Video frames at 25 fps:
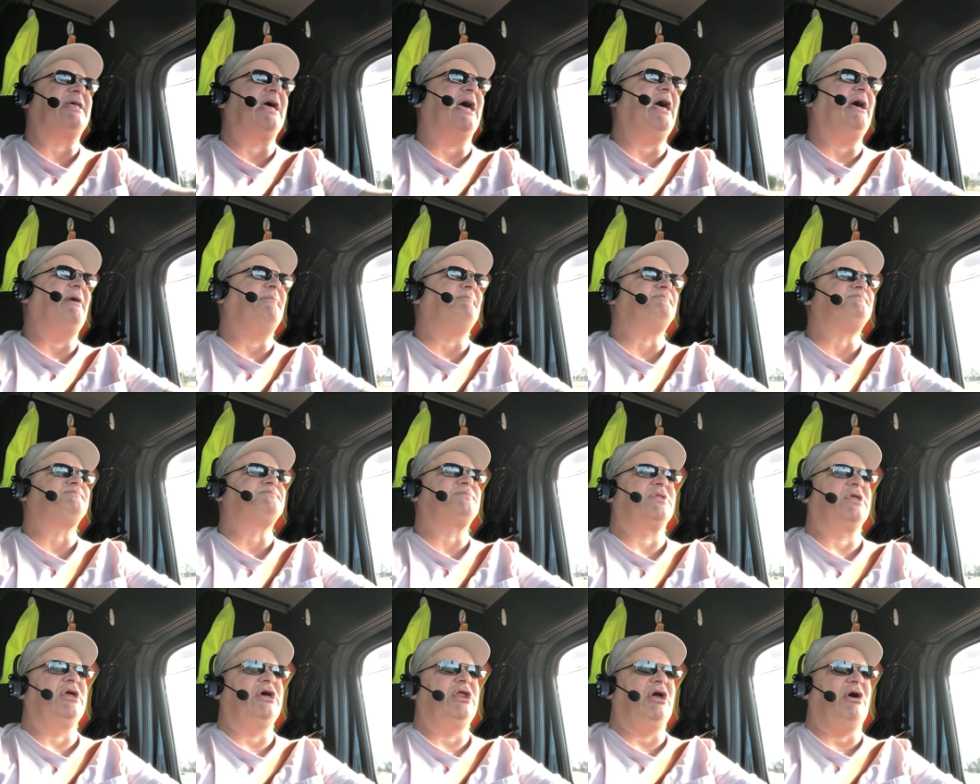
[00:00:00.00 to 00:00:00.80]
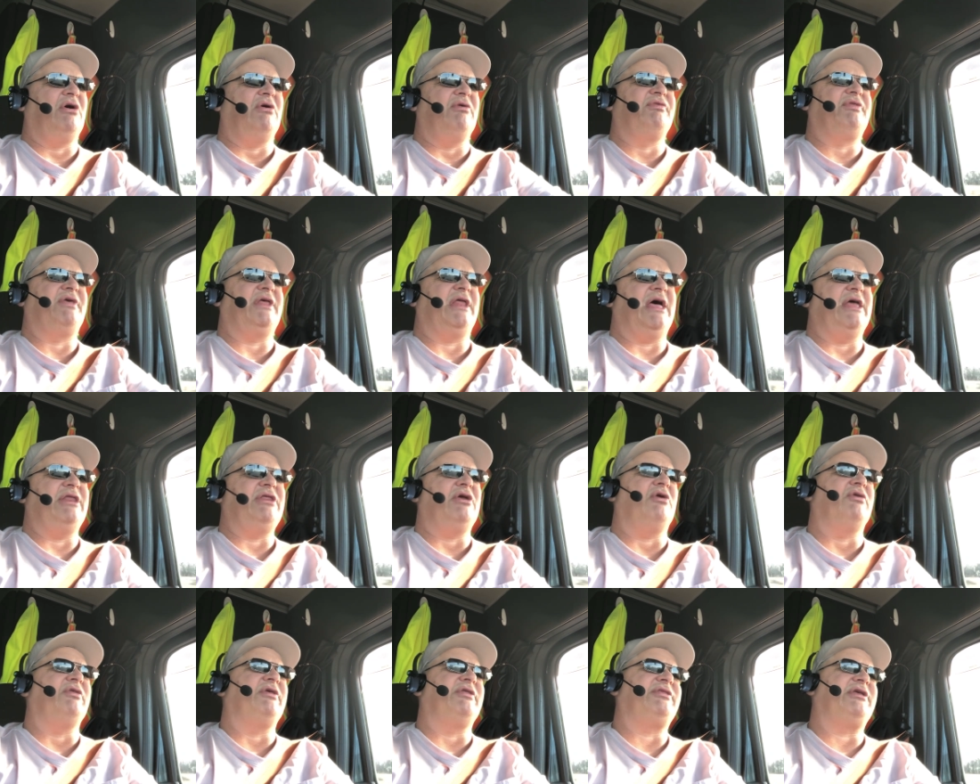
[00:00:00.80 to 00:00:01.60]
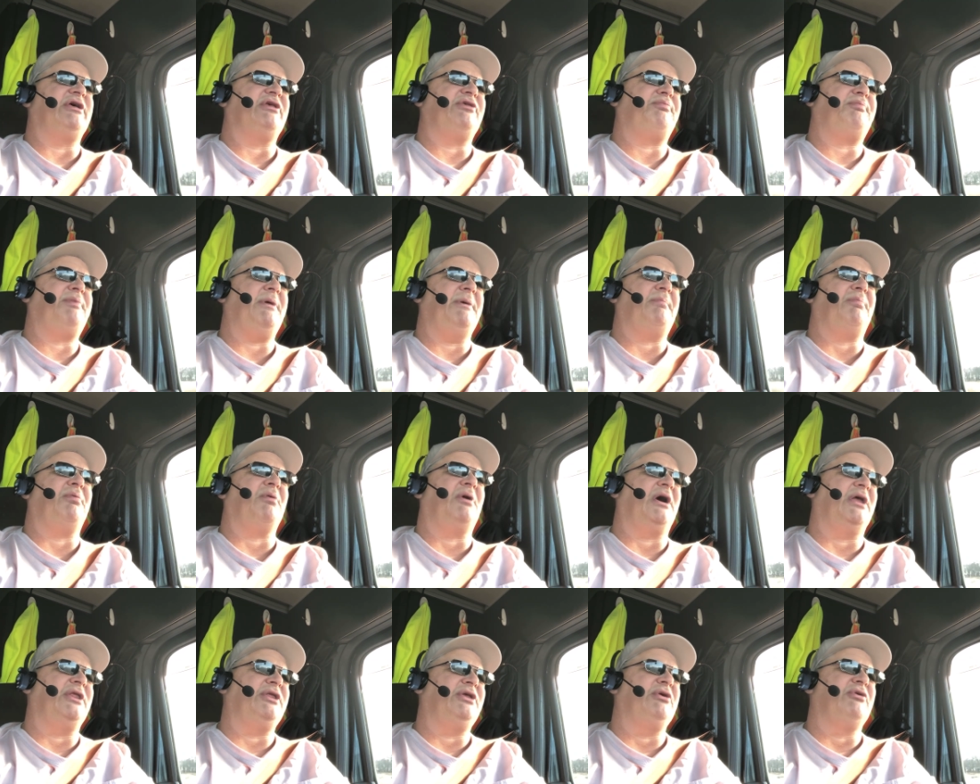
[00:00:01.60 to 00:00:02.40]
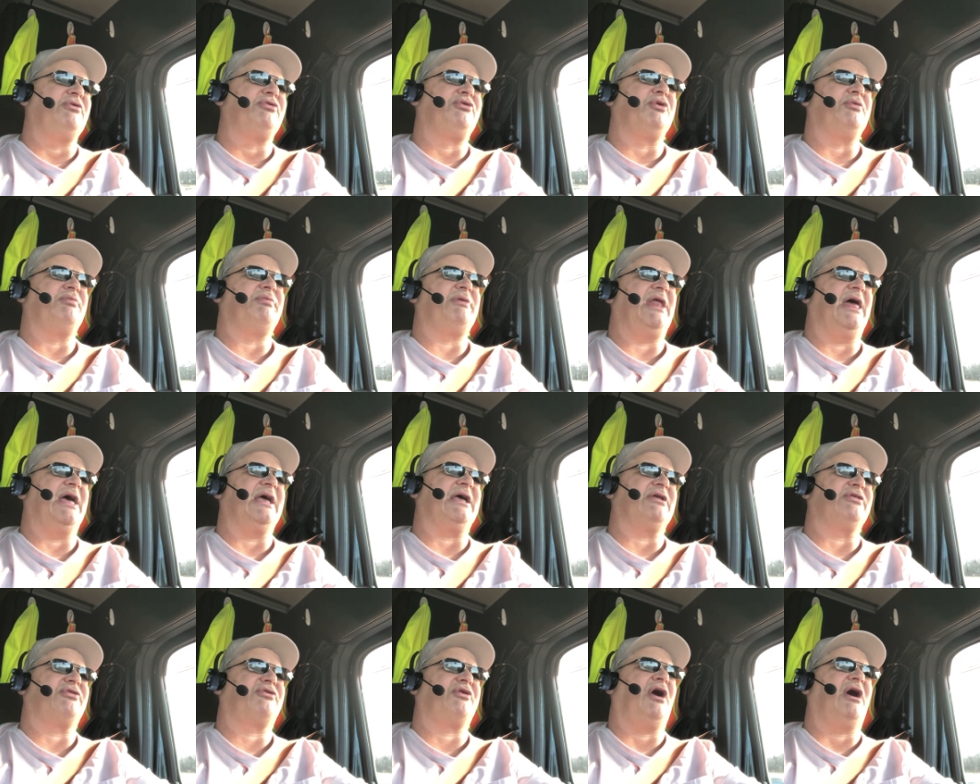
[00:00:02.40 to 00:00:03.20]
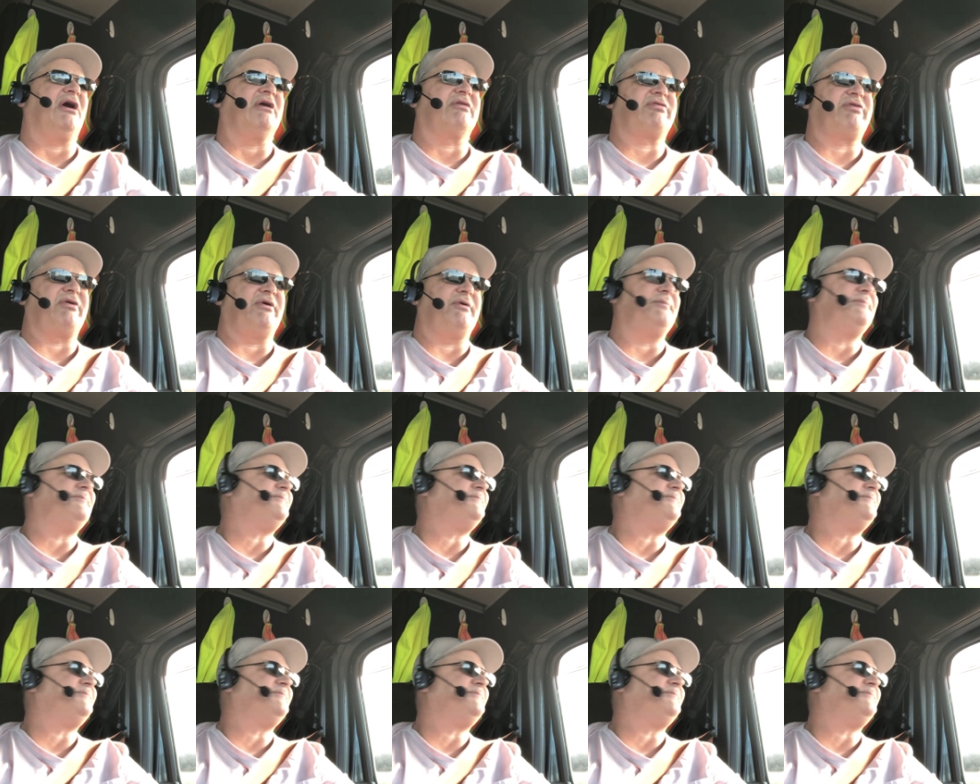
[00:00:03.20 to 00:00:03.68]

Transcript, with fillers: that, you know, that I know that there's people on YouTube that I can talk to.